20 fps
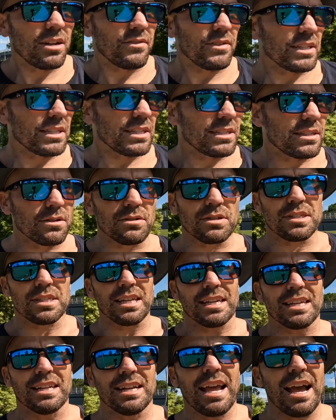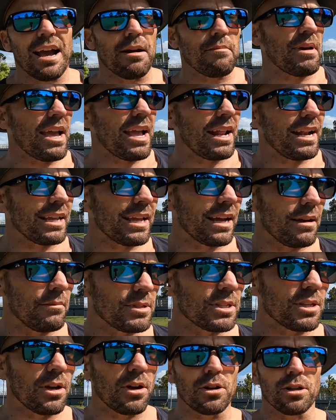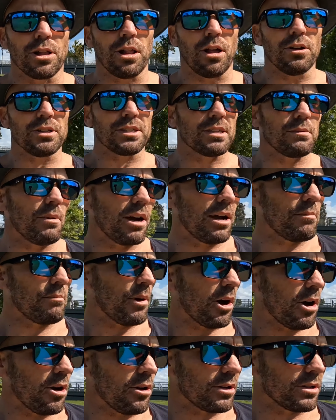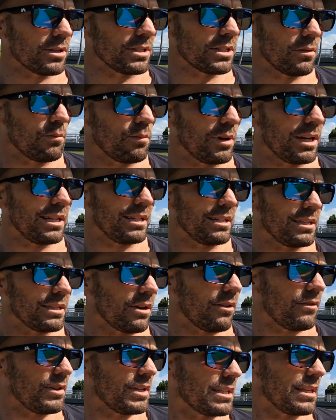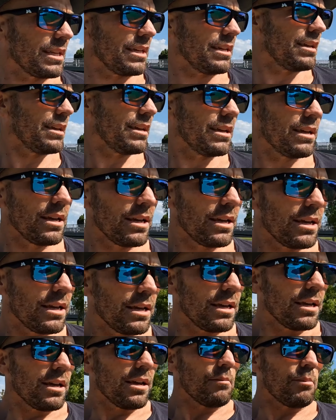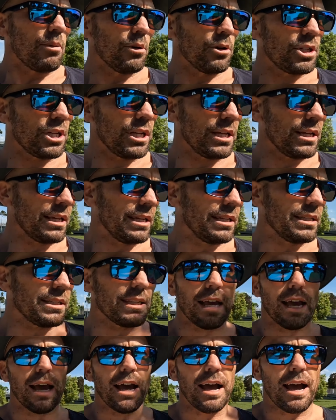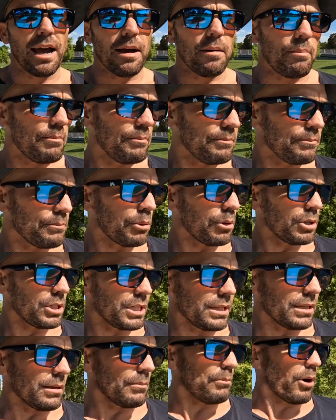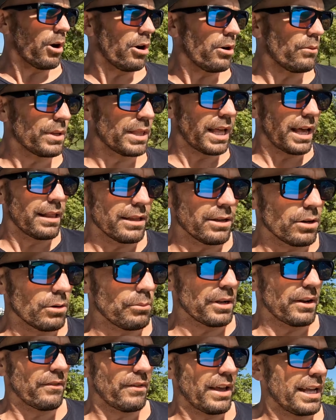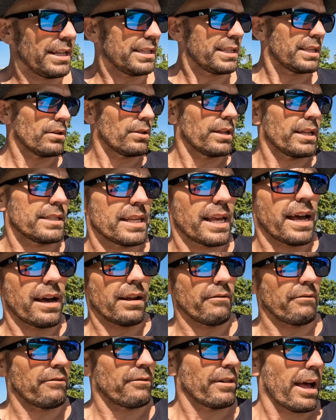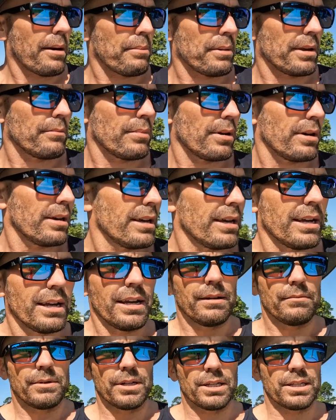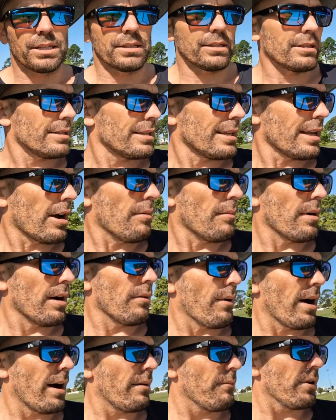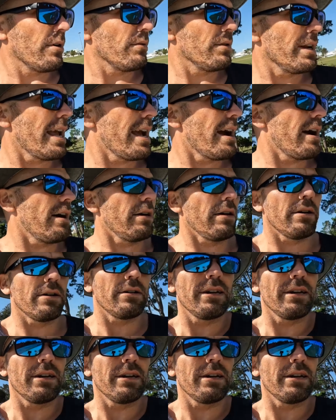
of it still sticking out. Man, he comes so close to my boat because the wind is obviously pushing the boat with that little bit of headsail that's out and flapping. But just on my one wheel now,